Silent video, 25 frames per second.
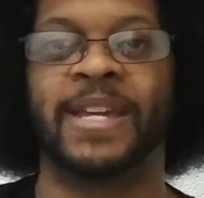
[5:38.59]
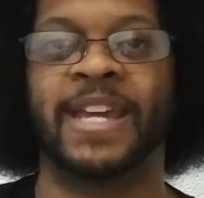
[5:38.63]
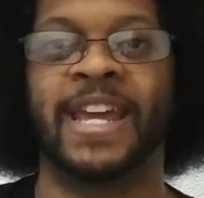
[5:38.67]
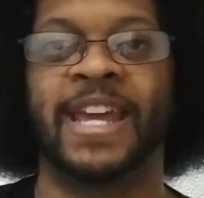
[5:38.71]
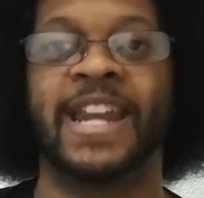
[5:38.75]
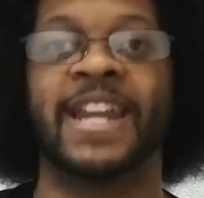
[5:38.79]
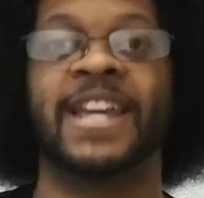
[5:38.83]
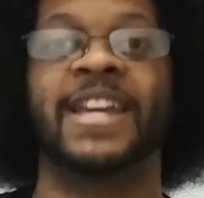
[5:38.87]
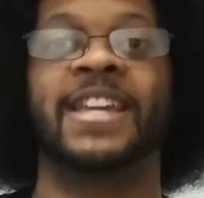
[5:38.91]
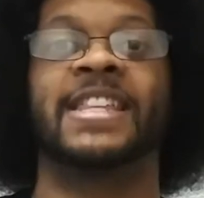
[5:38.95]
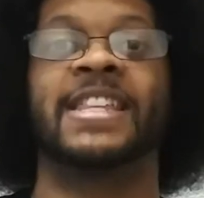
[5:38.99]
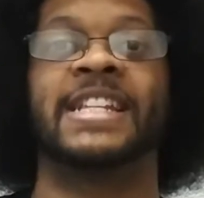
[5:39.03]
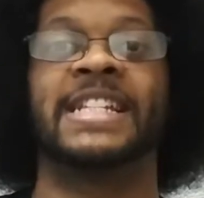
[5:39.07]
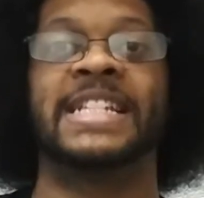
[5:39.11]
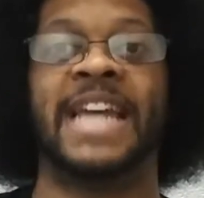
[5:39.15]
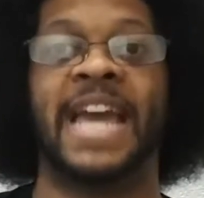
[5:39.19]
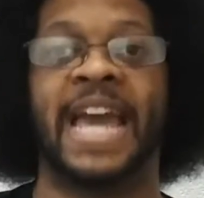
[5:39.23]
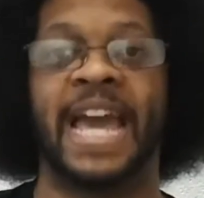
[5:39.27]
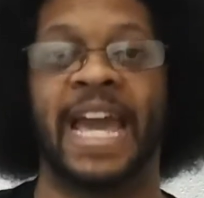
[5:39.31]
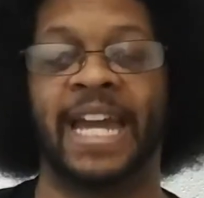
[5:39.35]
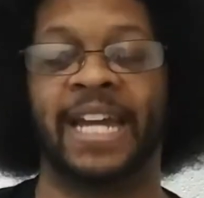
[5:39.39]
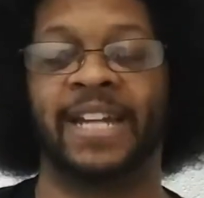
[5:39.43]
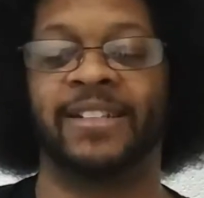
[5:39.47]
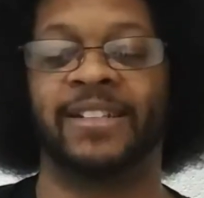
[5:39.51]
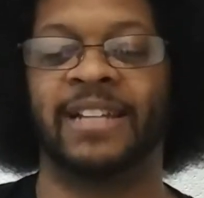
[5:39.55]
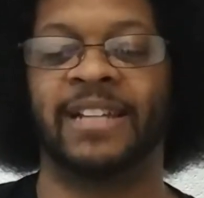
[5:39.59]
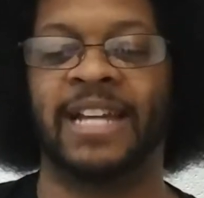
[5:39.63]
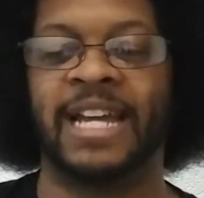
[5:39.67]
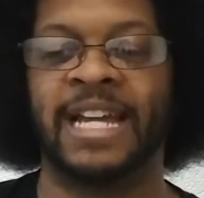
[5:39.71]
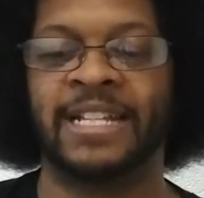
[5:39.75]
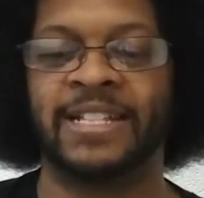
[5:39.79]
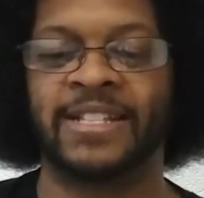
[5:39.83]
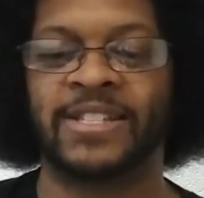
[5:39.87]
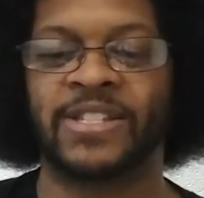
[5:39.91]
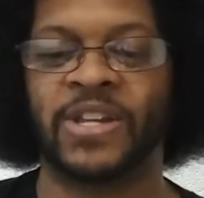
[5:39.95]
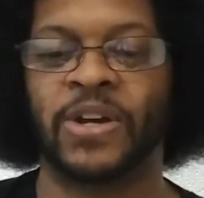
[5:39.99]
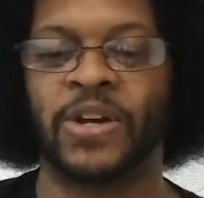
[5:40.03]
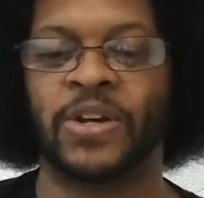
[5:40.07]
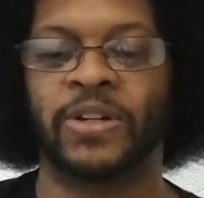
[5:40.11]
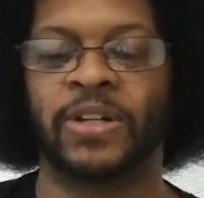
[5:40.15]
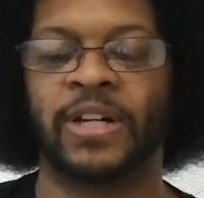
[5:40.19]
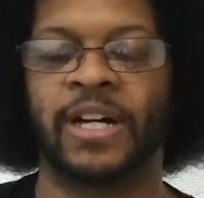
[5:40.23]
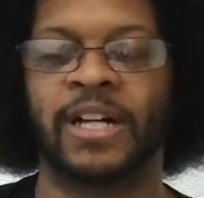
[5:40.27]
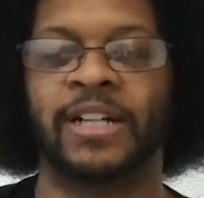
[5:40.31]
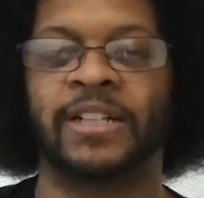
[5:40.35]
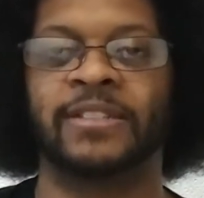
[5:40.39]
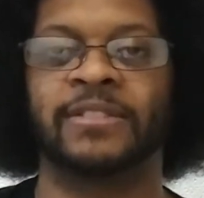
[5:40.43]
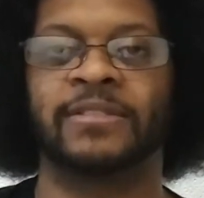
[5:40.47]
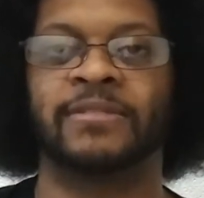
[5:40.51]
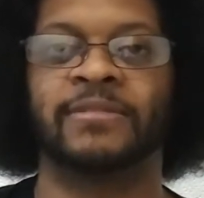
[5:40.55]
the beginning of the day,
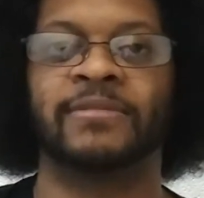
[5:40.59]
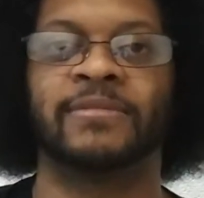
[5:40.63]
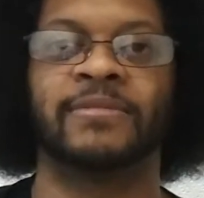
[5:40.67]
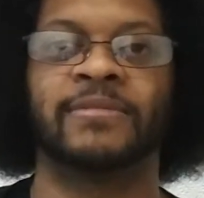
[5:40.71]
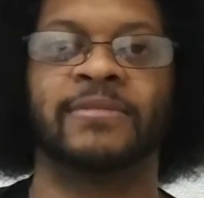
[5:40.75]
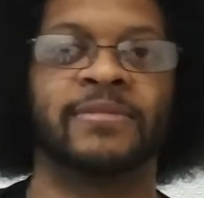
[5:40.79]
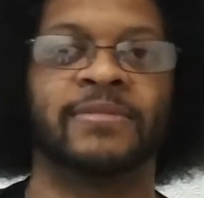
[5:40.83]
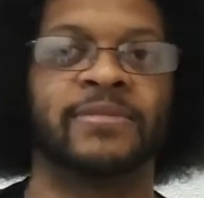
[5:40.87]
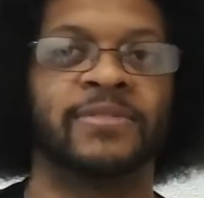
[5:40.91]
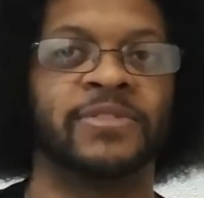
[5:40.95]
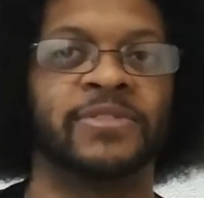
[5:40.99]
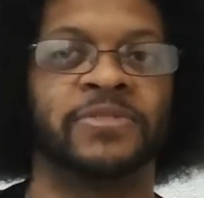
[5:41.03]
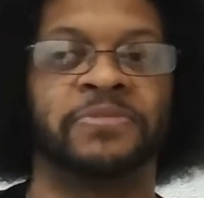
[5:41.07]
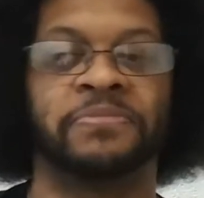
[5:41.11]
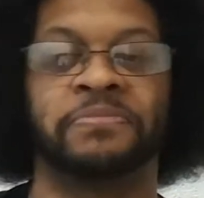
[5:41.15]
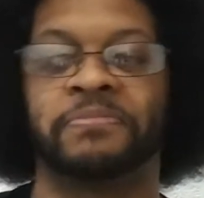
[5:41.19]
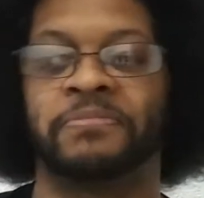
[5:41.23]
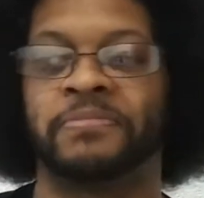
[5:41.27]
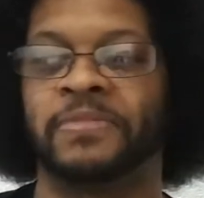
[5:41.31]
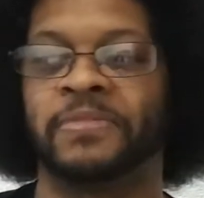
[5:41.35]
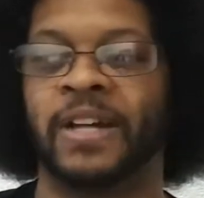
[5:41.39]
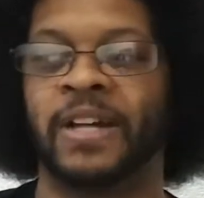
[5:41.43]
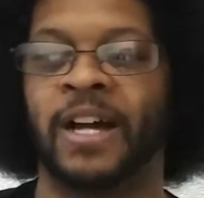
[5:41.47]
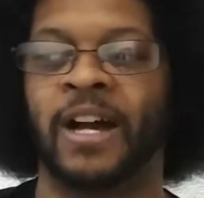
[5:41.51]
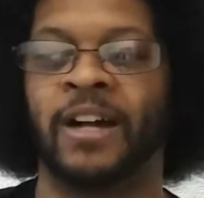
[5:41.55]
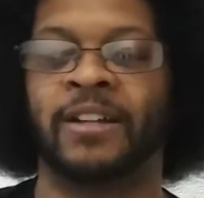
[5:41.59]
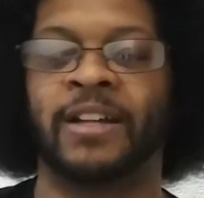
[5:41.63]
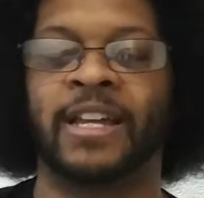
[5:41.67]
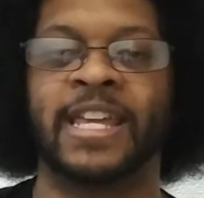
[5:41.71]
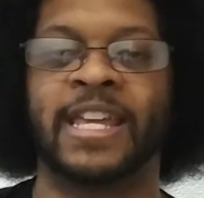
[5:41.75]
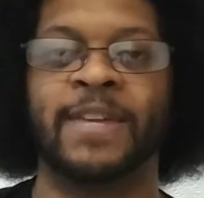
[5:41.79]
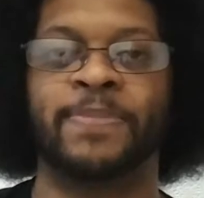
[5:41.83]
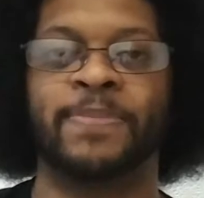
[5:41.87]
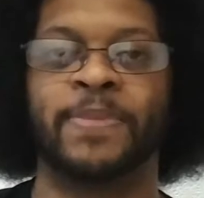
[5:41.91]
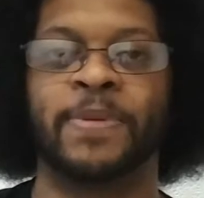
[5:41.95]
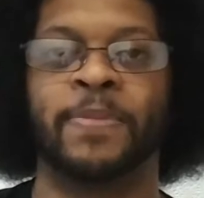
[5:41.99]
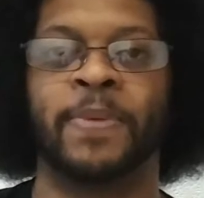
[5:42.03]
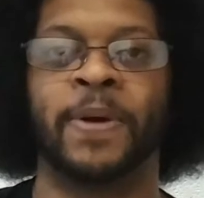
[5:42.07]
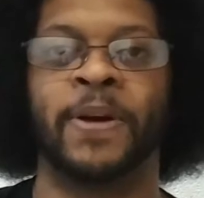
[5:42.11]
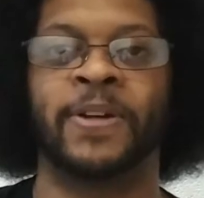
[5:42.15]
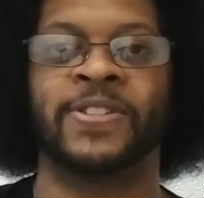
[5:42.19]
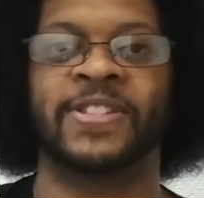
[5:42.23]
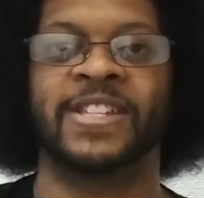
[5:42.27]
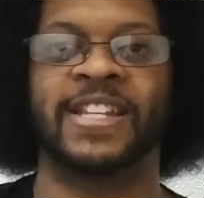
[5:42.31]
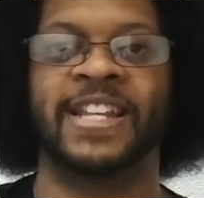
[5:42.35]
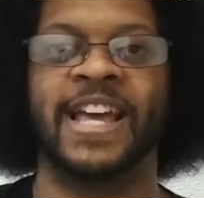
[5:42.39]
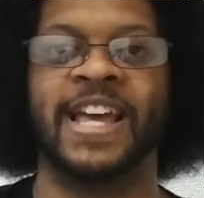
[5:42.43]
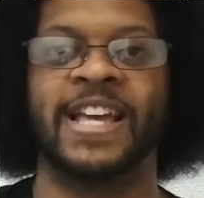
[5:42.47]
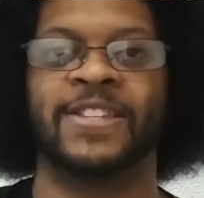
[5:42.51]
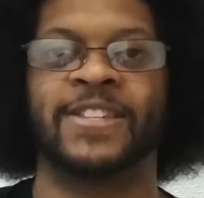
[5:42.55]
and so I'll
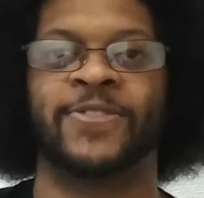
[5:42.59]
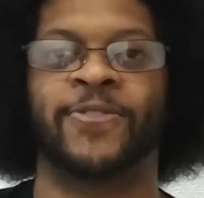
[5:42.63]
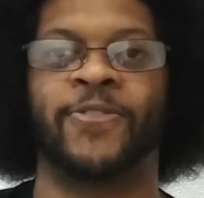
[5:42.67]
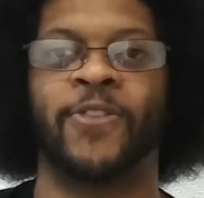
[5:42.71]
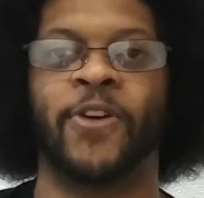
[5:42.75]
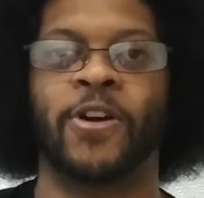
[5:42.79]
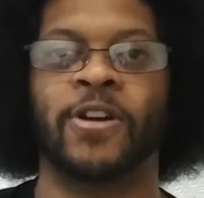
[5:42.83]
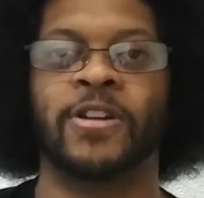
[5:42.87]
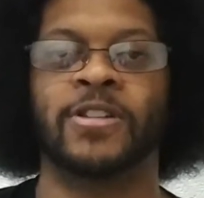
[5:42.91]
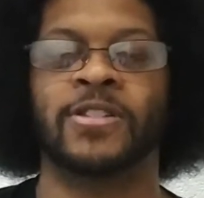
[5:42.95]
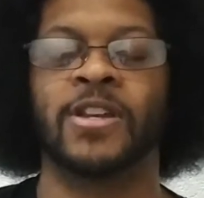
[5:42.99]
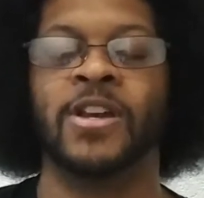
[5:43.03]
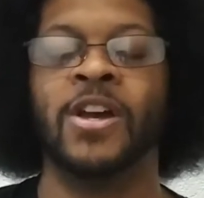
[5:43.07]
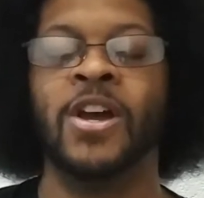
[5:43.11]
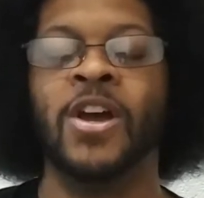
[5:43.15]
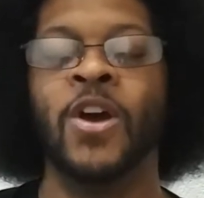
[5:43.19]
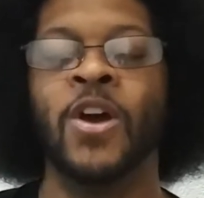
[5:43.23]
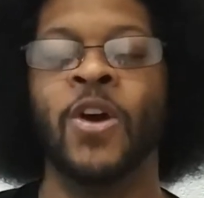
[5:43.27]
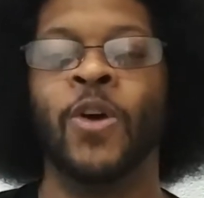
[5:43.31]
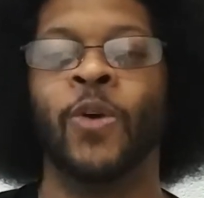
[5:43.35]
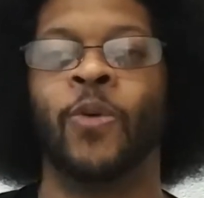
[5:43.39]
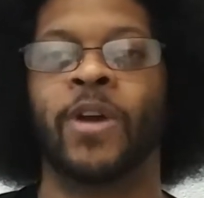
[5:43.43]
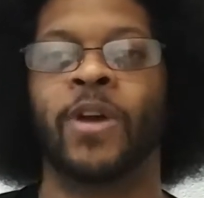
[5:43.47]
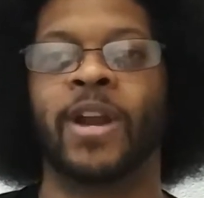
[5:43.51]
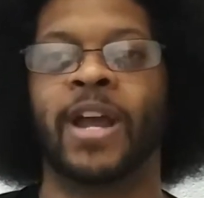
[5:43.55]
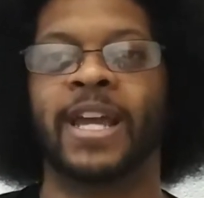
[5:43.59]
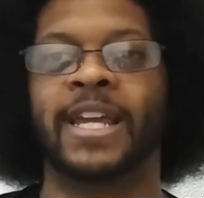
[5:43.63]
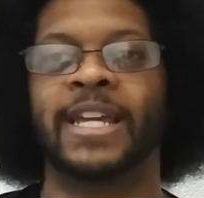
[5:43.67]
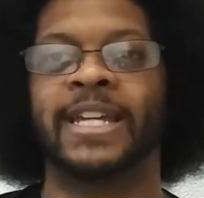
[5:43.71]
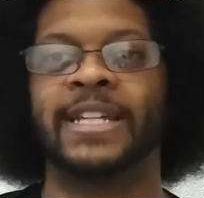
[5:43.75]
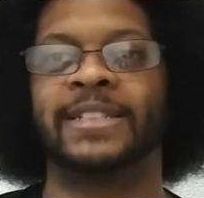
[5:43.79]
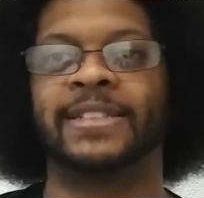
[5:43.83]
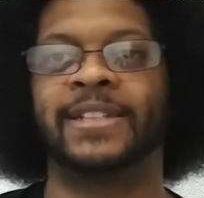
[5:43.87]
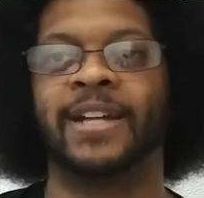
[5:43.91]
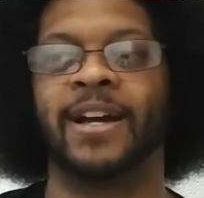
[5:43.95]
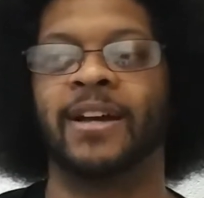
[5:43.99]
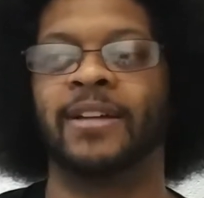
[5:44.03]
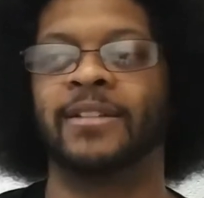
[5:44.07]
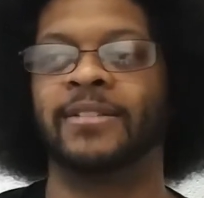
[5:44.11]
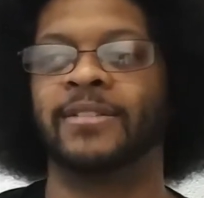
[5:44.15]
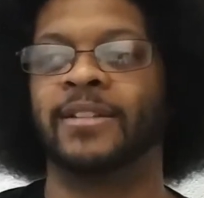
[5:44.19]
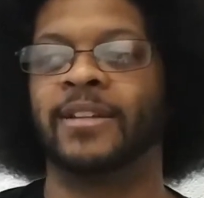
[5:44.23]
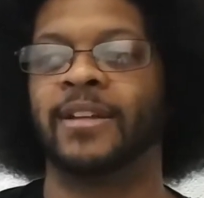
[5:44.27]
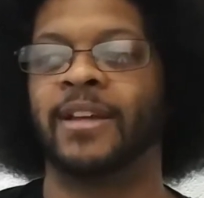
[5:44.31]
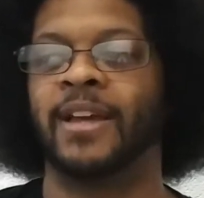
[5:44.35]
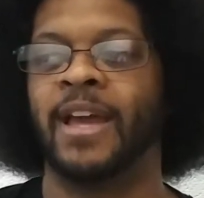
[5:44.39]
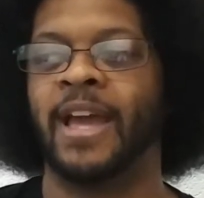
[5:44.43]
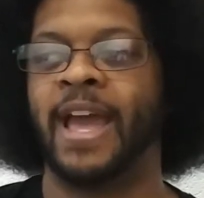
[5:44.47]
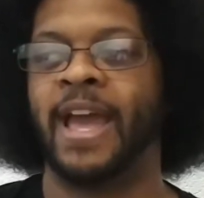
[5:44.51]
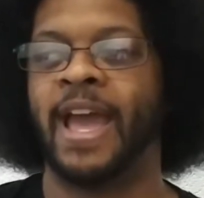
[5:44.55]
keep you posted as far as what I
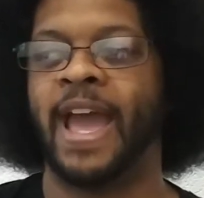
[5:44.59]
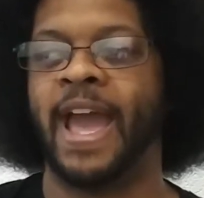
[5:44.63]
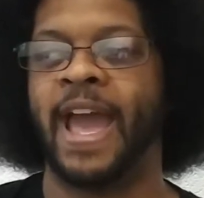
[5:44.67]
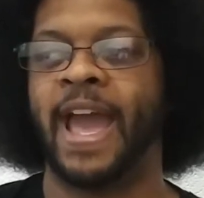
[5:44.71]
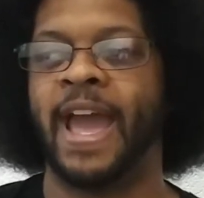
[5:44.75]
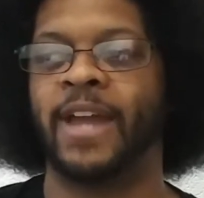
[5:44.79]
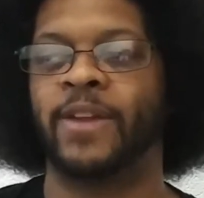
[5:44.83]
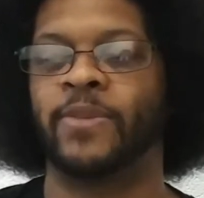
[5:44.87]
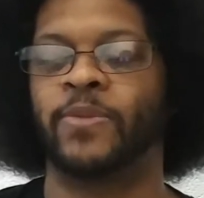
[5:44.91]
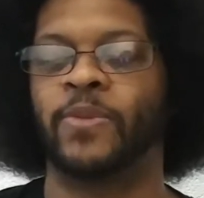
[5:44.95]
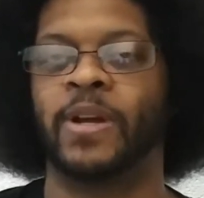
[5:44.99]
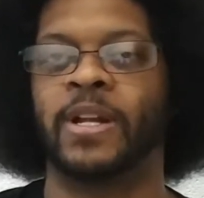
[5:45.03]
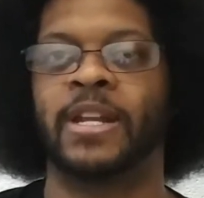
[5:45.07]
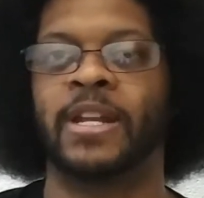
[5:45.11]
get done